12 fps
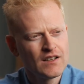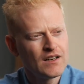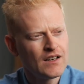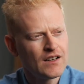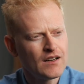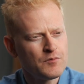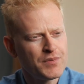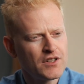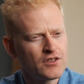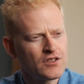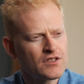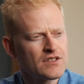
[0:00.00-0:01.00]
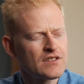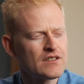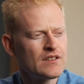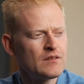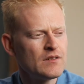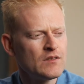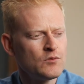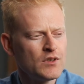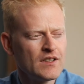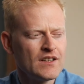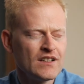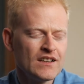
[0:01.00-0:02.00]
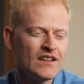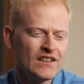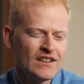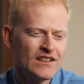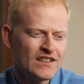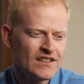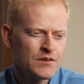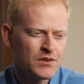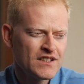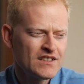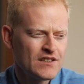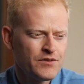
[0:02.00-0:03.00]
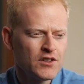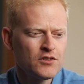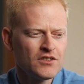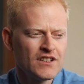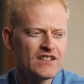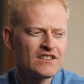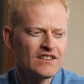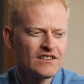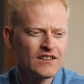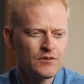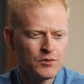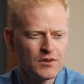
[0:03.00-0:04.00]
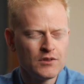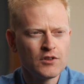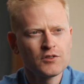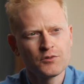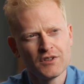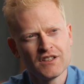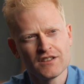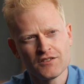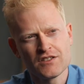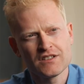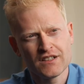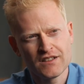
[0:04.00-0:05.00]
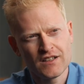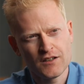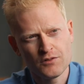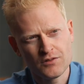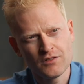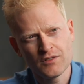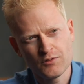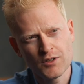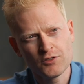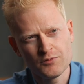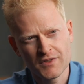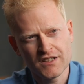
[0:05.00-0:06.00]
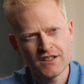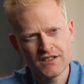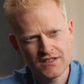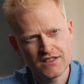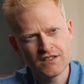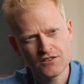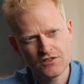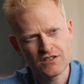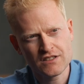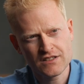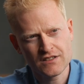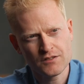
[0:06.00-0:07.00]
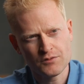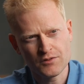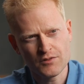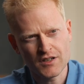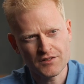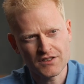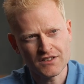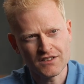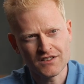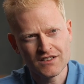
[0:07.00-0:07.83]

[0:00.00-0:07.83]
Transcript: uh, because we, it's, it's severe to the extent that we don't really understand how quantum mechanics is consistent with gravity.